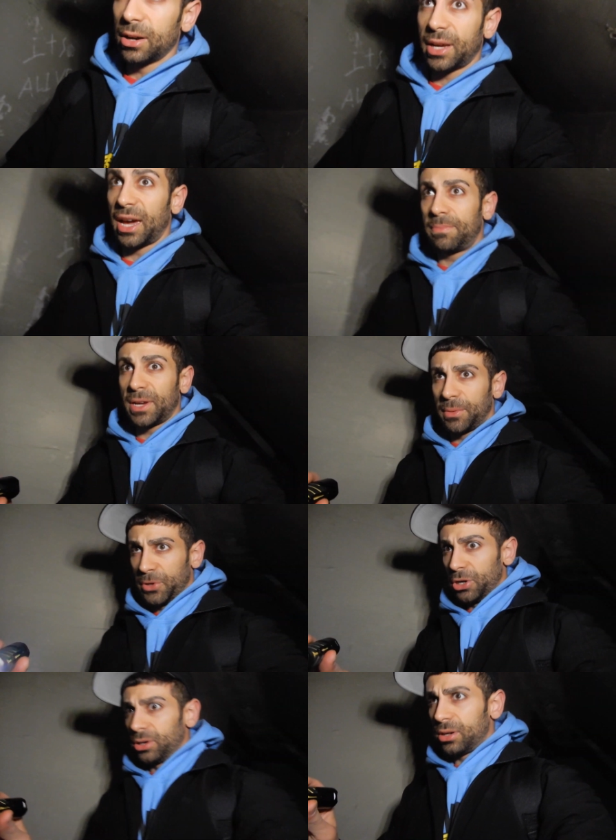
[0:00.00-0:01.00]
Okay,
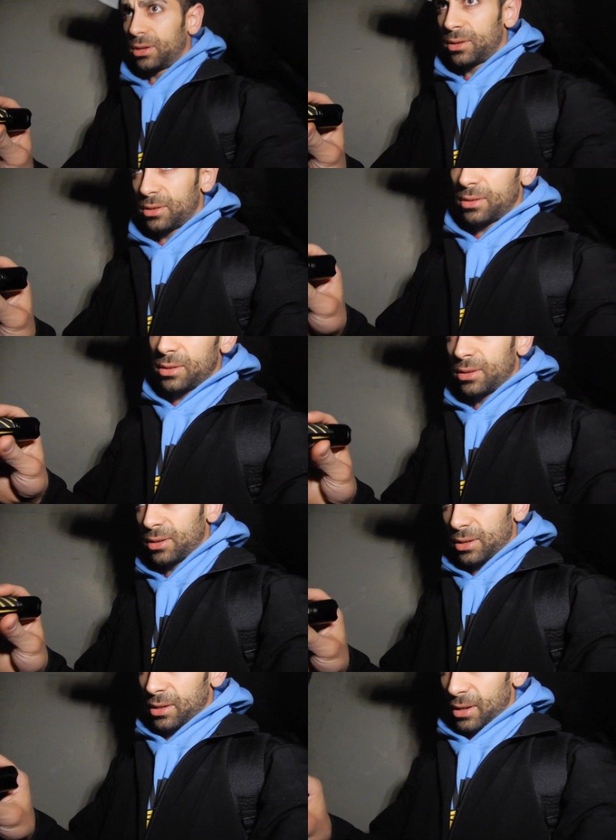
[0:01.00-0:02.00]
Peekaboo?
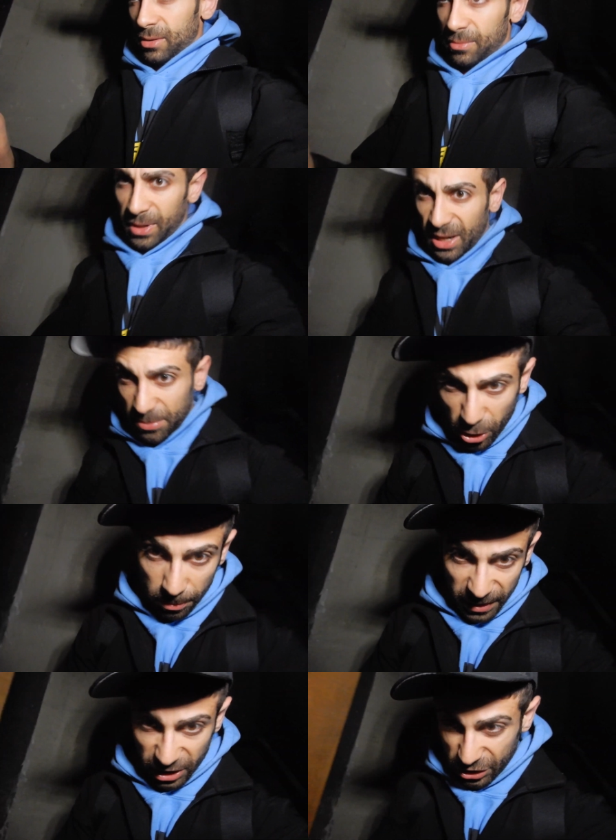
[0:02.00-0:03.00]

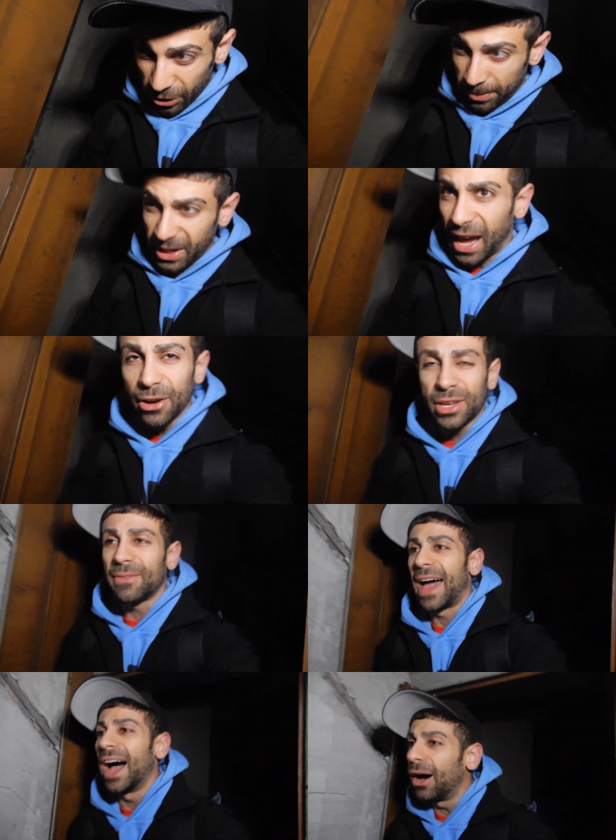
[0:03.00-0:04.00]
Peekaboo, Pikachu, Pika, I don't
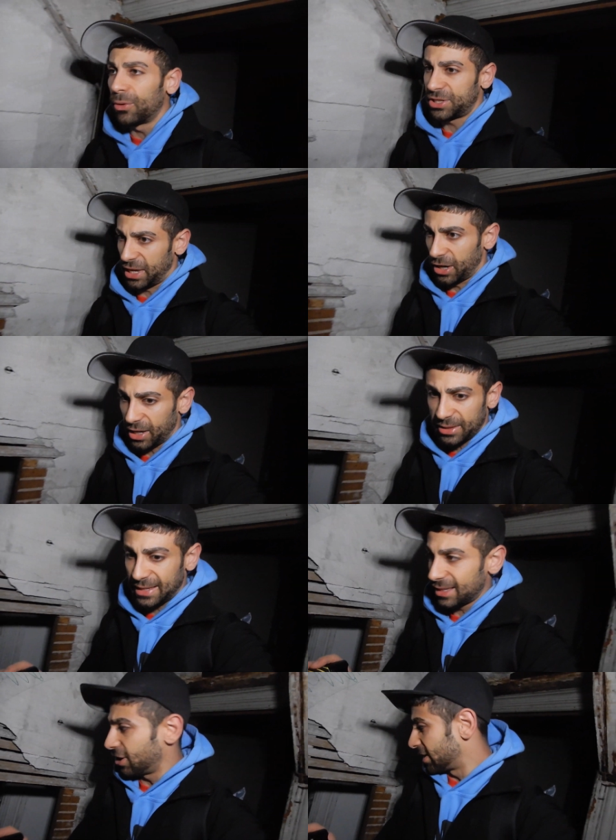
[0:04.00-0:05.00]
give a hell what
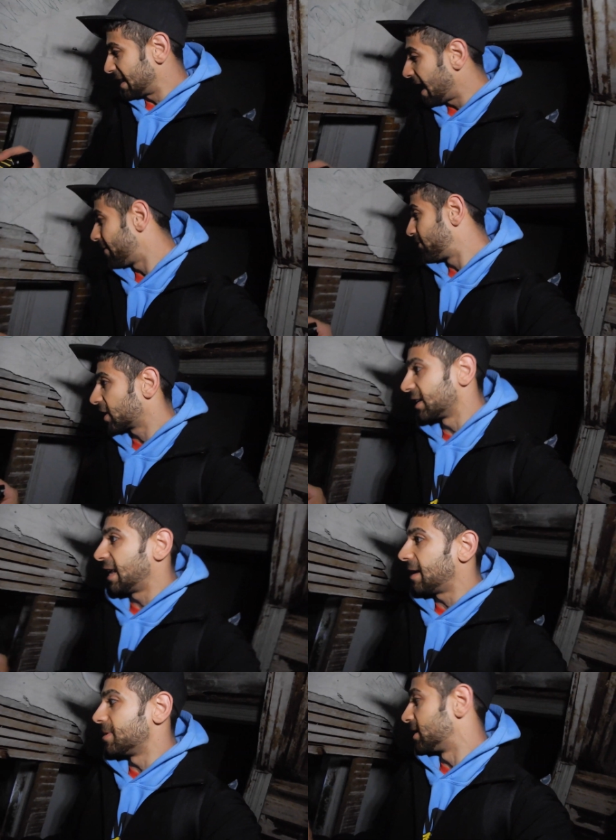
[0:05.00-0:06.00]
your damn freaking
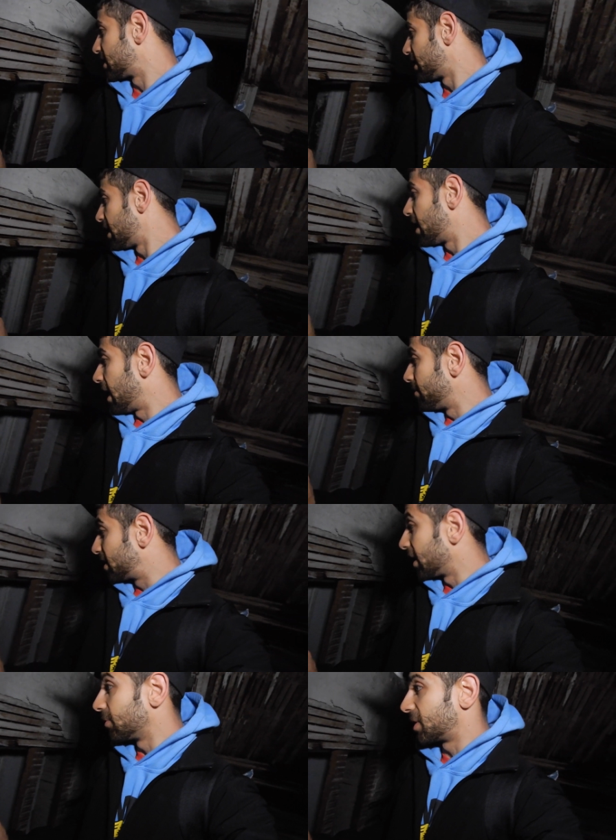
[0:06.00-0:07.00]
name is. I'm
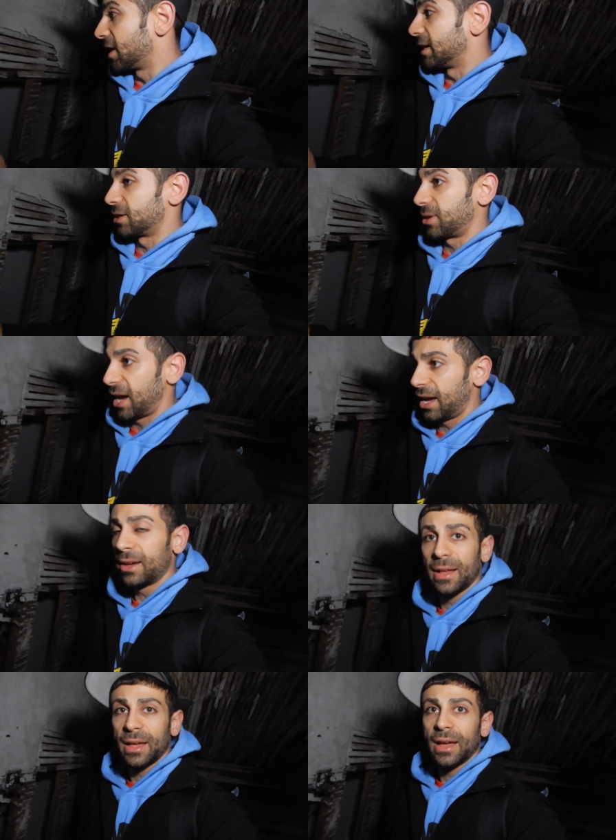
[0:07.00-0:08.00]
done with this,
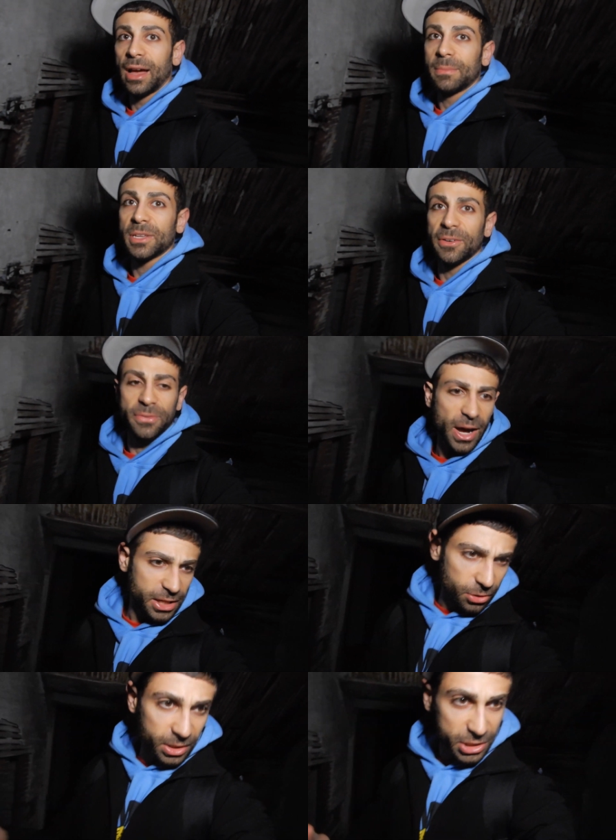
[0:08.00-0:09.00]
okay? I'm gonna
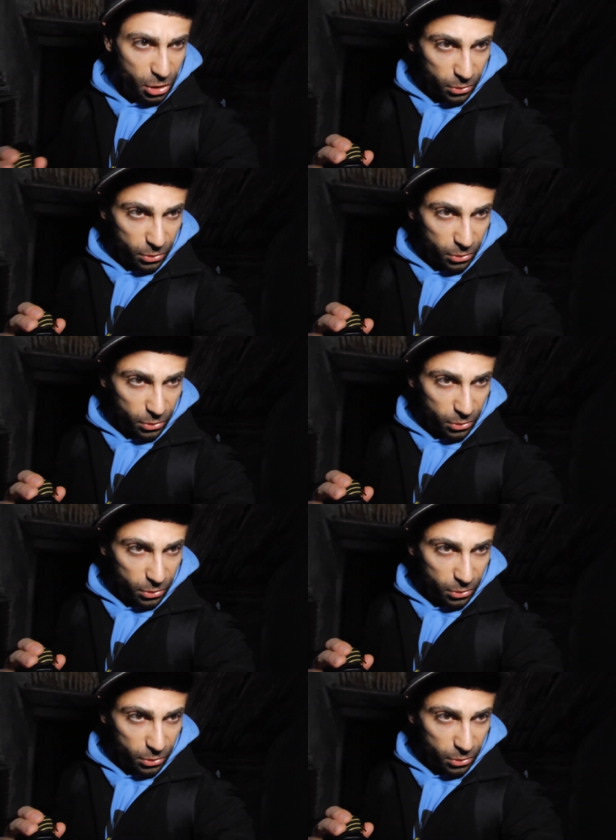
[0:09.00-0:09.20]
find you and it's